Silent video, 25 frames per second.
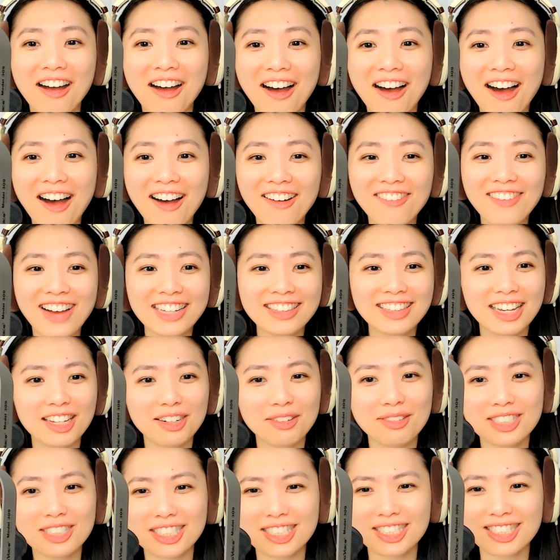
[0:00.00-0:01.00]
Um, I thought it
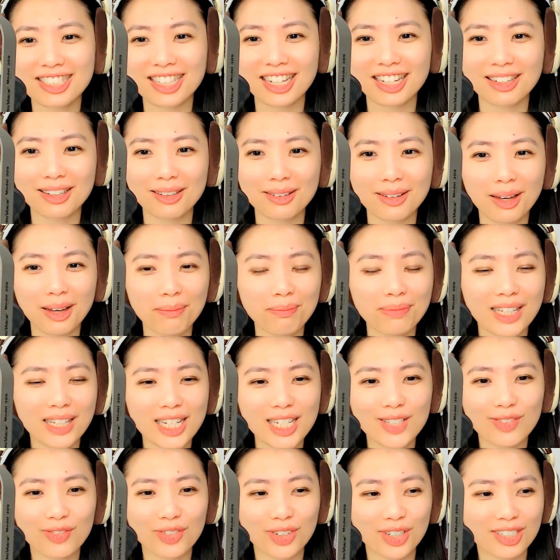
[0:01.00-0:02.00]
was just like a, a
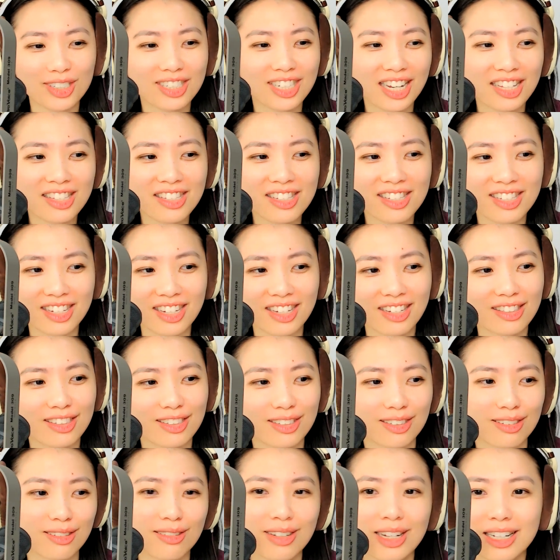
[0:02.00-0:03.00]
place for Gen Z
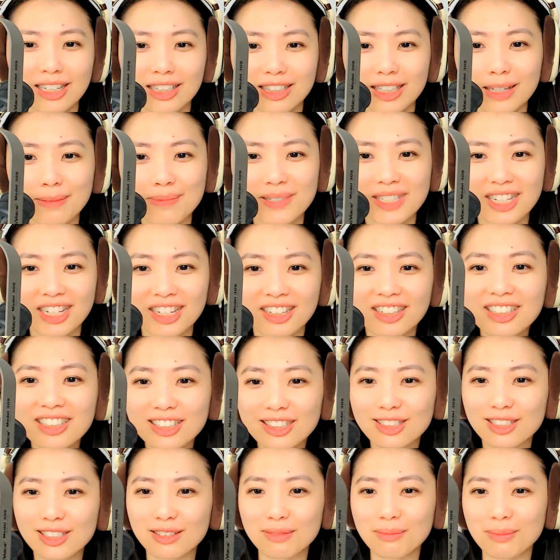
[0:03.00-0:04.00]
to lip sync
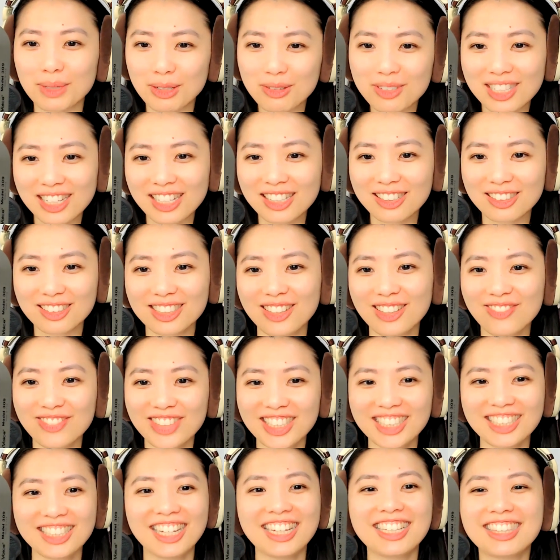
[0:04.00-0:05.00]
to music or
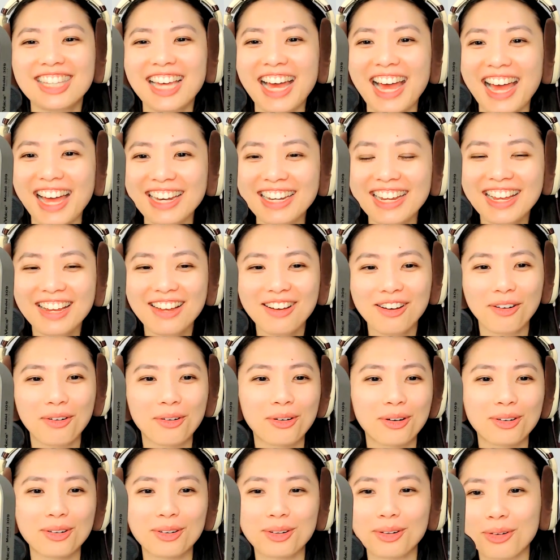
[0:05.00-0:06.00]
something like that,
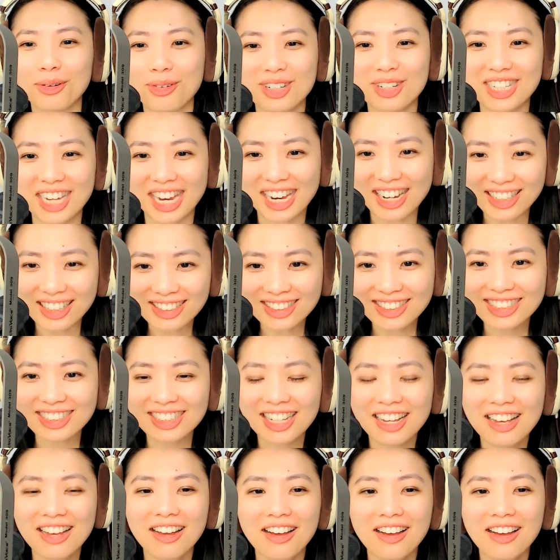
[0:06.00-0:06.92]
or or dance.